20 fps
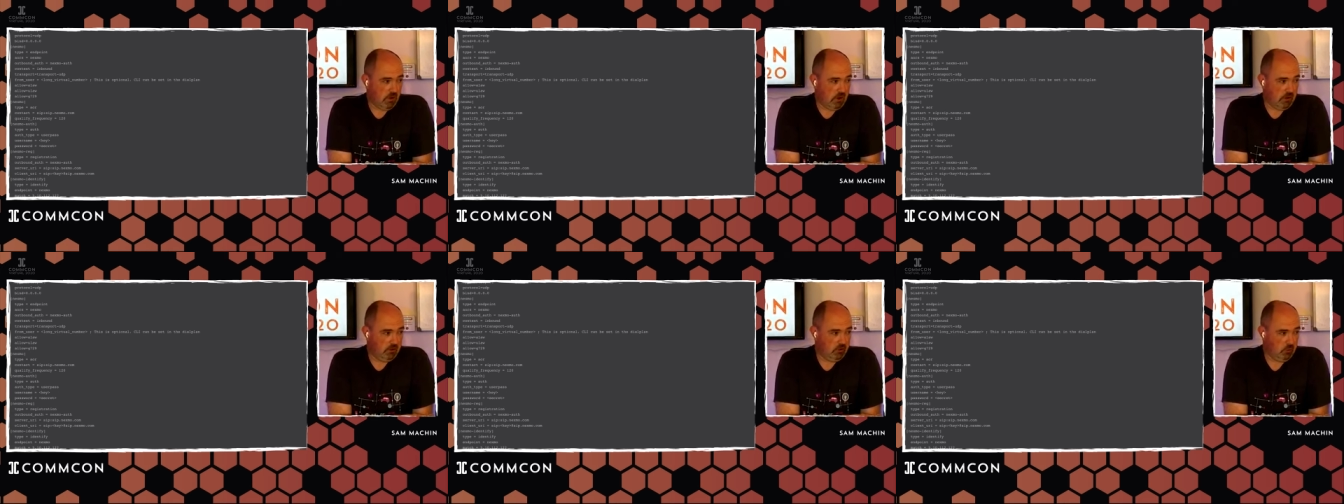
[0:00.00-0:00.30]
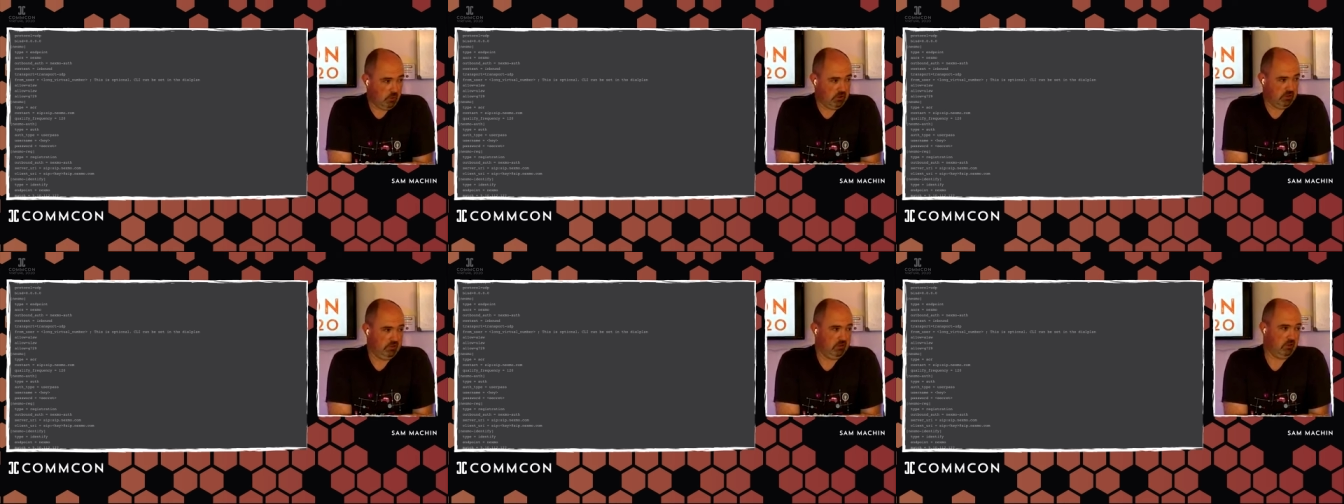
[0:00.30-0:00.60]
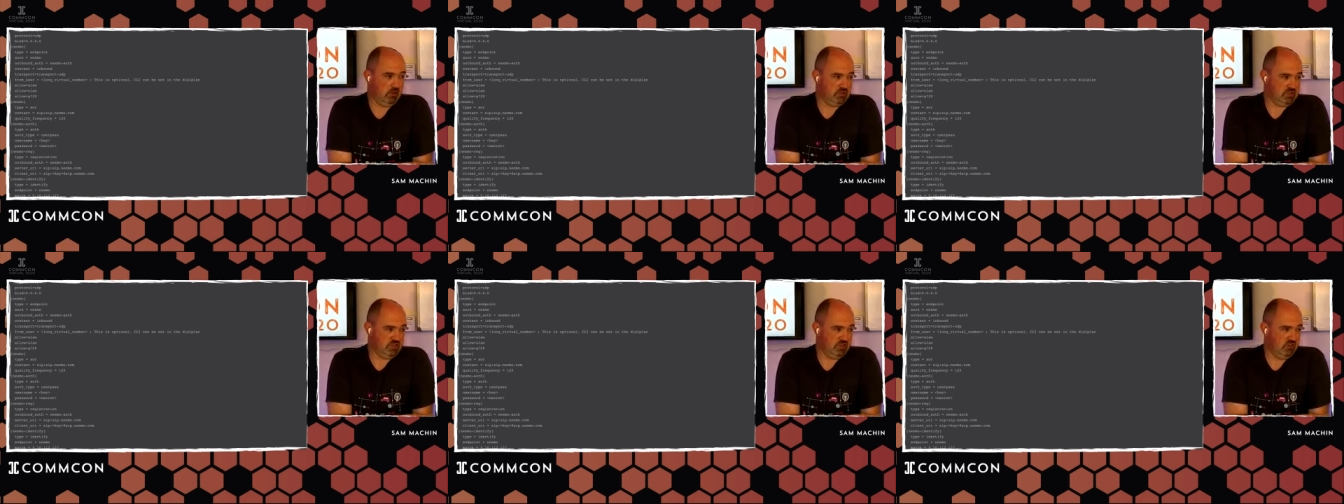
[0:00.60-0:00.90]
file with
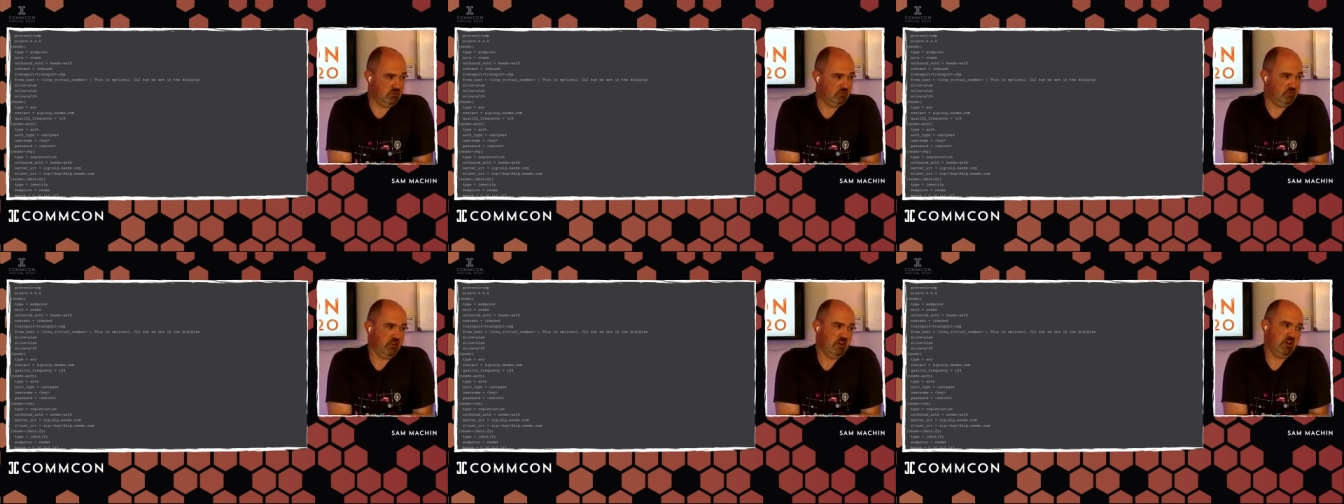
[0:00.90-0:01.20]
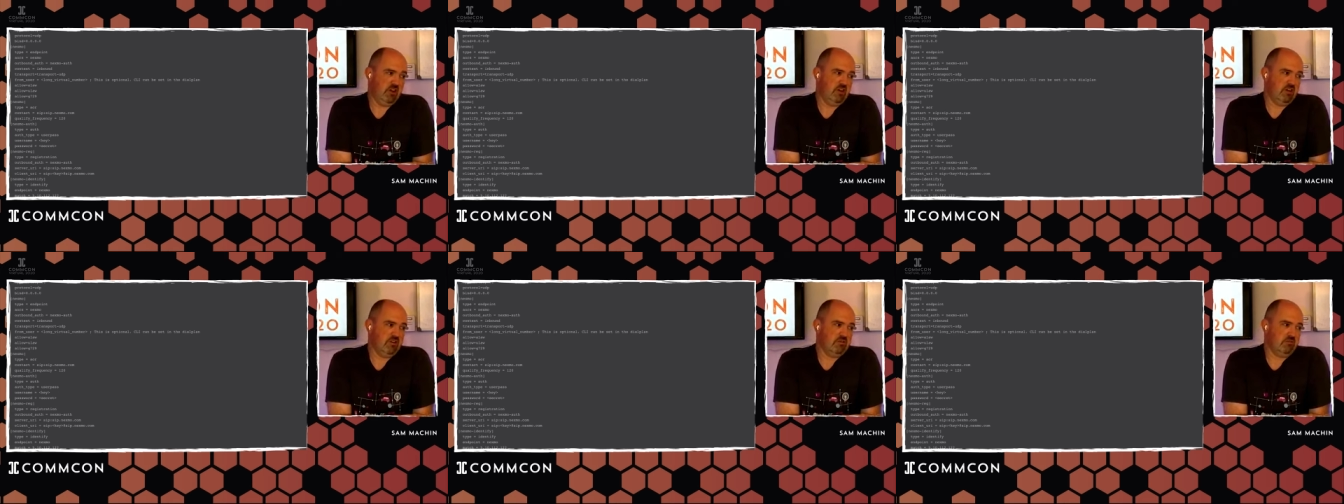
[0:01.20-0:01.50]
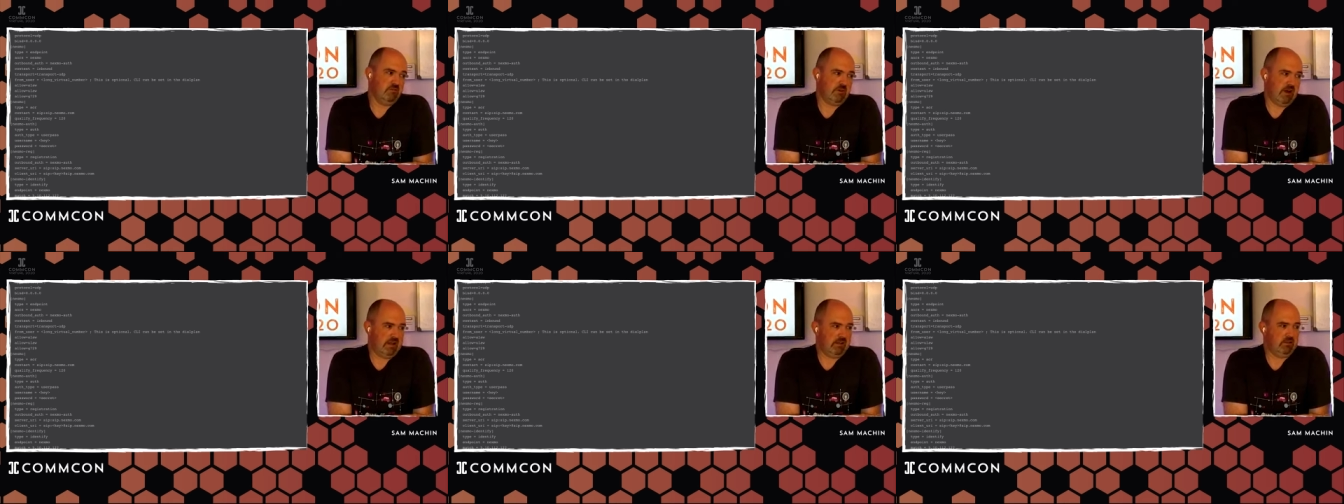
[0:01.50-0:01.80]
lots of
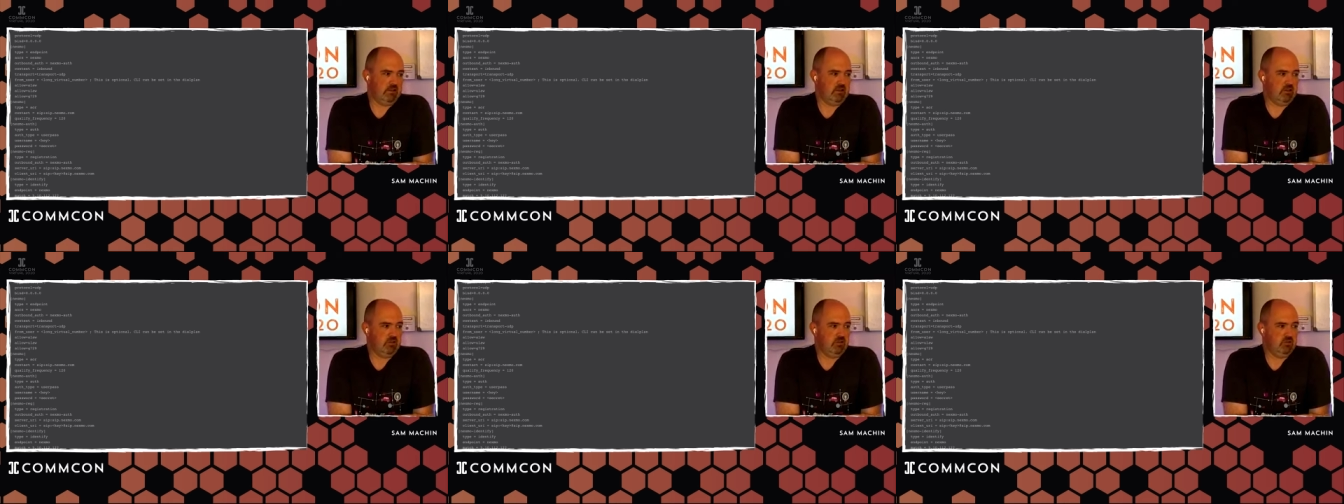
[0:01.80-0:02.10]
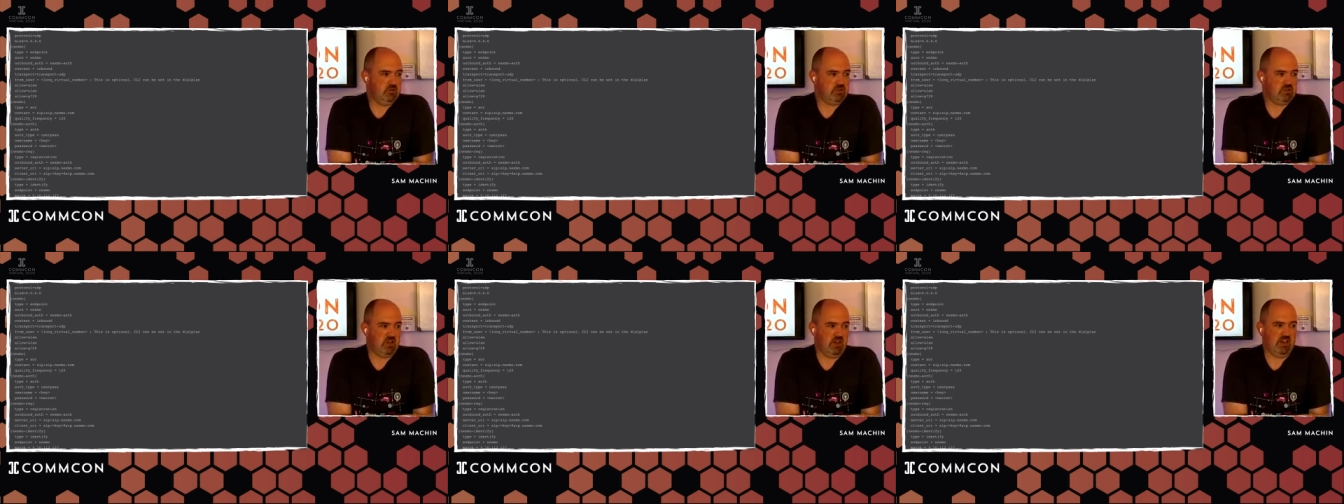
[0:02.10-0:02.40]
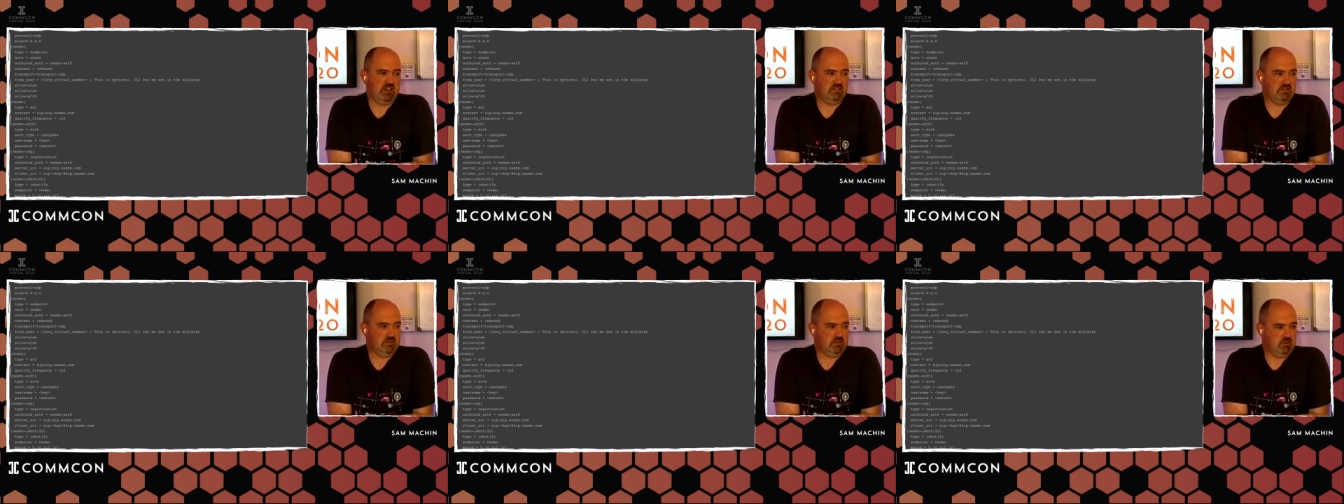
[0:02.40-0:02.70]
values
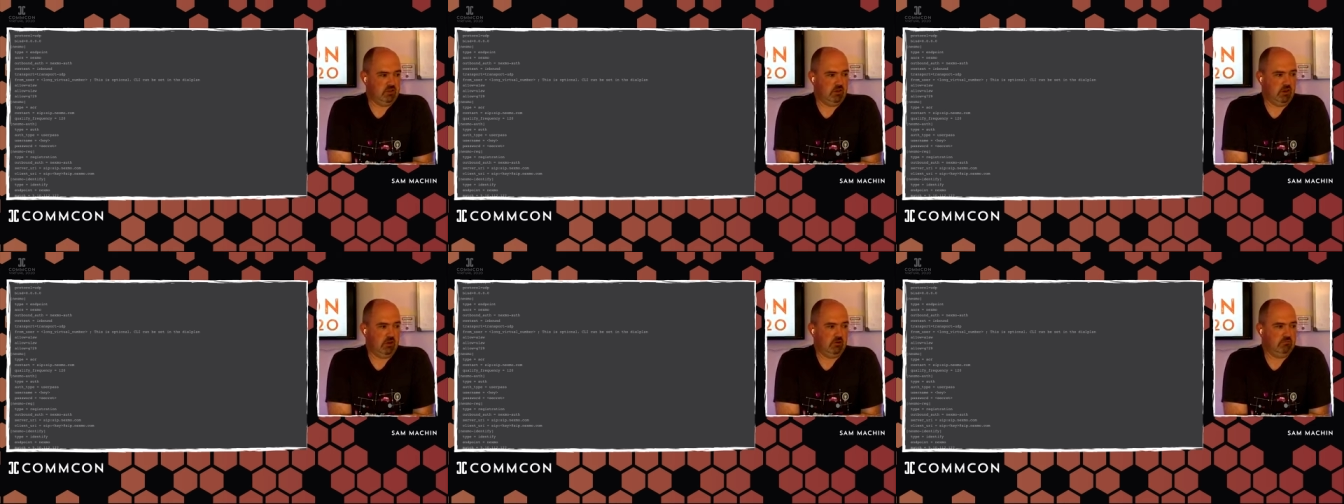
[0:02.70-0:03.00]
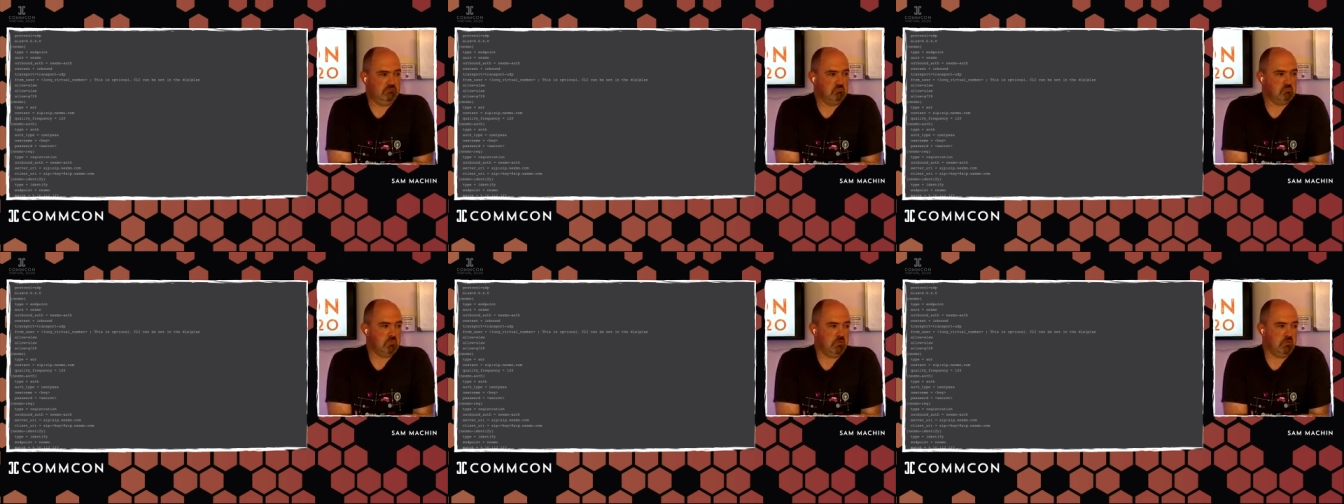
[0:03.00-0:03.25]
and, you know,